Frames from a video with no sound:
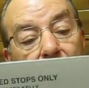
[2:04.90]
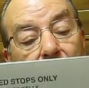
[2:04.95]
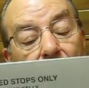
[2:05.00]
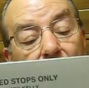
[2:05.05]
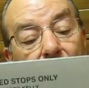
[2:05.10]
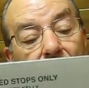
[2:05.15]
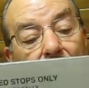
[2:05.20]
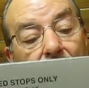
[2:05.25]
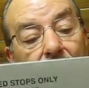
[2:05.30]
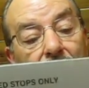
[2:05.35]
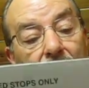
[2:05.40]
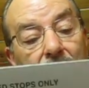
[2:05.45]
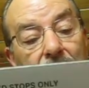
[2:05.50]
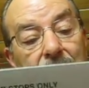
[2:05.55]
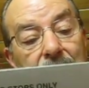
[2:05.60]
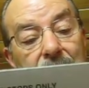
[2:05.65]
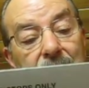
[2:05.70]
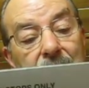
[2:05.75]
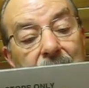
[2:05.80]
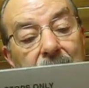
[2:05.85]
well
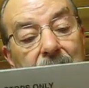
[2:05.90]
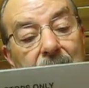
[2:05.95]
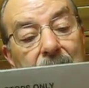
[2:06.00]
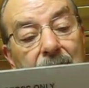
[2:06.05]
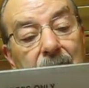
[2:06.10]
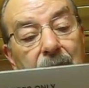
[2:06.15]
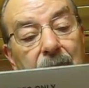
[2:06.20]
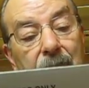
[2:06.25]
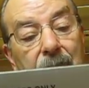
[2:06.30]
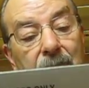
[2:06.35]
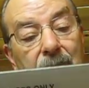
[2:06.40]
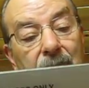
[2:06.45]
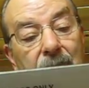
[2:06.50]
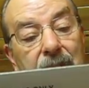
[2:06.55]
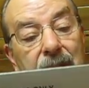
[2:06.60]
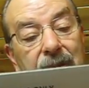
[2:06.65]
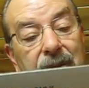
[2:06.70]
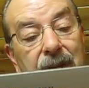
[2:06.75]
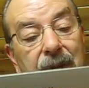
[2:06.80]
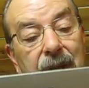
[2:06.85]
done
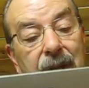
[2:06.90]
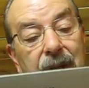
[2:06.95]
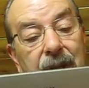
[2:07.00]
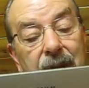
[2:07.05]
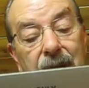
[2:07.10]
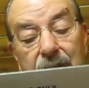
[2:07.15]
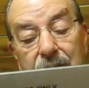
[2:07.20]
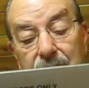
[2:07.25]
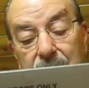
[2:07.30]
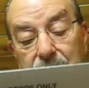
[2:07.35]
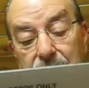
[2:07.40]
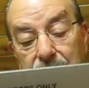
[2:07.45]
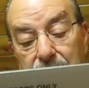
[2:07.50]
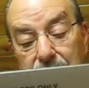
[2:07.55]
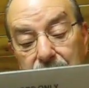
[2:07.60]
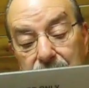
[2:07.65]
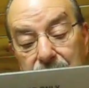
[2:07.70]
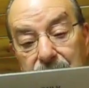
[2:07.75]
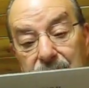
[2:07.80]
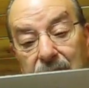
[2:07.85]
pressing and
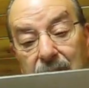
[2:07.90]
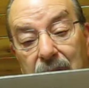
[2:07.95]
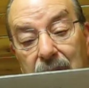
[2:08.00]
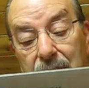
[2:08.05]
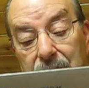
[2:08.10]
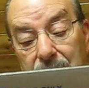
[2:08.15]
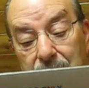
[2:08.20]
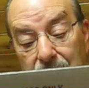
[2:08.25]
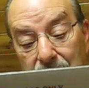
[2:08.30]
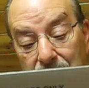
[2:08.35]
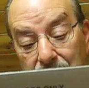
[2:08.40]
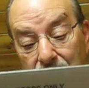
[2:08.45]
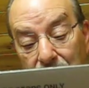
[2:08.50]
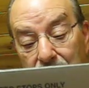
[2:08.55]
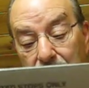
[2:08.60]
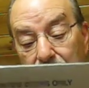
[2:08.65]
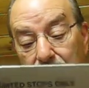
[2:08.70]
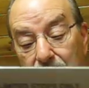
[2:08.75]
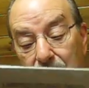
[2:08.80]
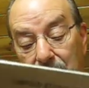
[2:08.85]
should sound
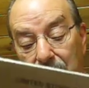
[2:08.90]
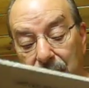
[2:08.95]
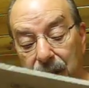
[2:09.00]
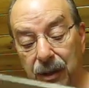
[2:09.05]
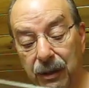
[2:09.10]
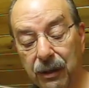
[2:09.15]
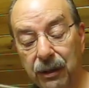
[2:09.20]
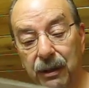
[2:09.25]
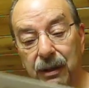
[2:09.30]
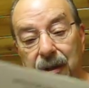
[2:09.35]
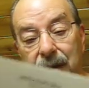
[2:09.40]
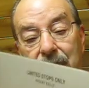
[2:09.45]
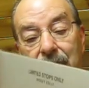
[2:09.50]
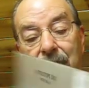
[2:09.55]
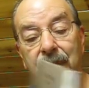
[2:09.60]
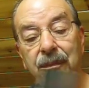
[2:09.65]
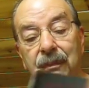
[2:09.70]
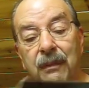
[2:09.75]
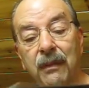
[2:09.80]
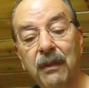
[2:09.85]
really good.
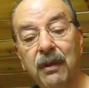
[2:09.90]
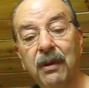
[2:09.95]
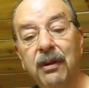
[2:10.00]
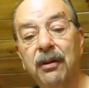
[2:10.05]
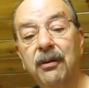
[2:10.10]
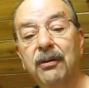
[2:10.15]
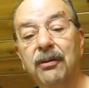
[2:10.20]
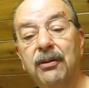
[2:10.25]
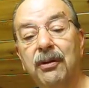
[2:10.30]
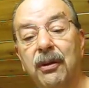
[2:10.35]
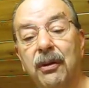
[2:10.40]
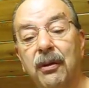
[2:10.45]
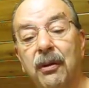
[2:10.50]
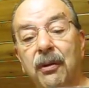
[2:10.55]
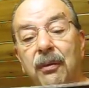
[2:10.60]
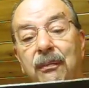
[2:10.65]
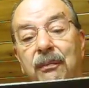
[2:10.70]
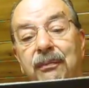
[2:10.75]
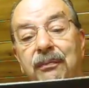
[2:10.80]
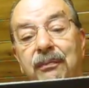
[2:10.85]

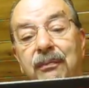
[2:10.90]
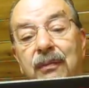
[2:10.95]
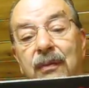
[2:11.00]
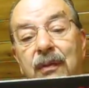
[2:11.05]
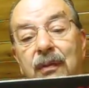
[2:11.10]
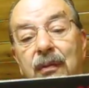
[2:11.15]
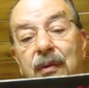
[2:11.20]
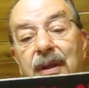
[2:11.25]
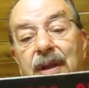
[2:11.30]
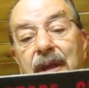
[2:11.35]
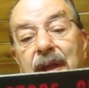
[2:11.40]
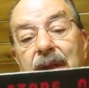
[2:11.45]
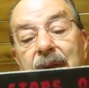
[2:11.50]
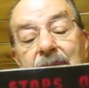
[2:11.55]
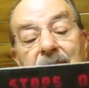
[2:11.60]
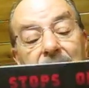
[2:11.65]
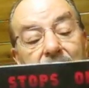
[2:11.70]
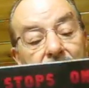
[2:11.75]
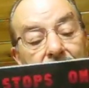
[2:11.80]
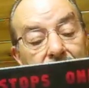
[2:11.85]
So, Ricky
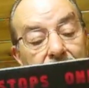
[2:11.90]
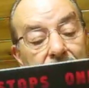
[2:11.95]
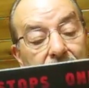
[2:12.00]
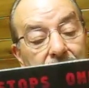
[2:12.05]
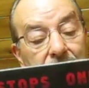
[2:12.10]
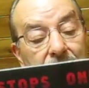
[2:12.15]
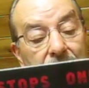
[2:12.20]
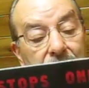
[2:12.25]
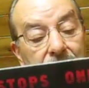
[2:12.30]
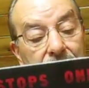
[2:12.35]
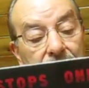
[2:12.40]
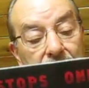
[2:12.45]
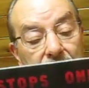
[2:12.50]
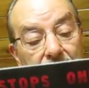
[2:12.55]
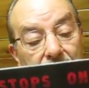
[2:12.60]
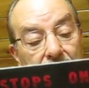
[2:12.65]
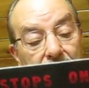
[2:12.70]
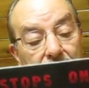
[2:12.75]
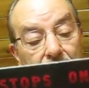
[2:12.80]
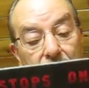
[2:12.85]
Kelly.
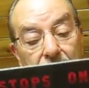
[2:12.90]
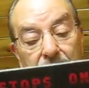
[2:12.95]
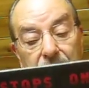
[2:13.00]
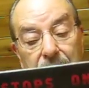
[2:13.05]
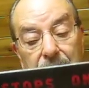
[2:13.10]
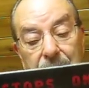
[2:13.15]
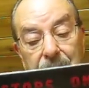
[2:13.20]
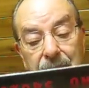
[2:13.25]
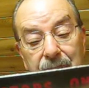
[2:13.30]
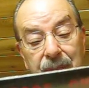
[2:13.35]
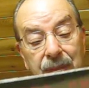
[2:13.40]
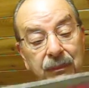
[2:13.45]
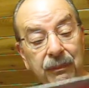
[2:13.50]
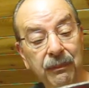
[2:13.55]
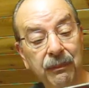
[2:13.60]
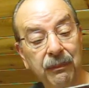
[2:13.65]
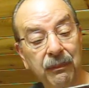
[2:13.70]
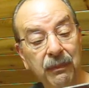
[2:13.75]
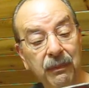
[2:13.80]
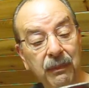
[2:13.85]
Unfamiliar with him,
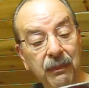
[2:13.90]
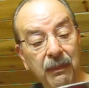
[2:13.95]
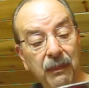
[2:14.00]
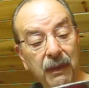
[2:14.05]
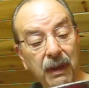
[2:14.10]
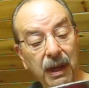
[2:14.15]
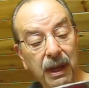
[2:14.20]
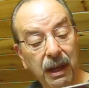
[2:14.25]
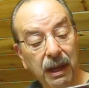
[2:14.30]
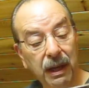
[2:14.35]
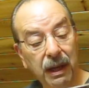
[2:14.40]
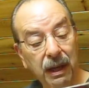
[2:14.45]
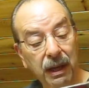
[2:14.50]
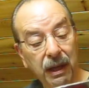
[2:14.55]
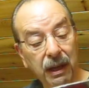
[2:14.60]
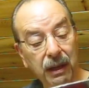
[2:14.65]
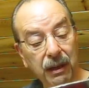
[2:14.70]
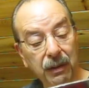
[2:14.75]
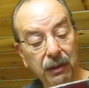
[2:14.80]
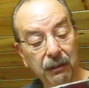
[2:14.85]

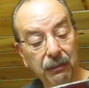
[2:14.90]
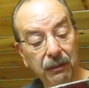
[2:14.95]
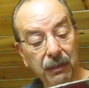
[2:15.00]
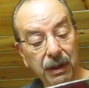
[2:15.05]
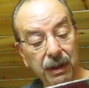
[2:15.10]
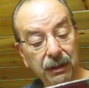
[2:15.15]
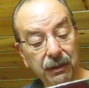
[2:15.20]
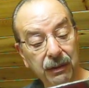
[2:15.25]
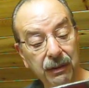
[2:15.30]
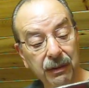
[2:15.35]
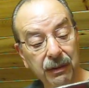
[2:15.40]
and but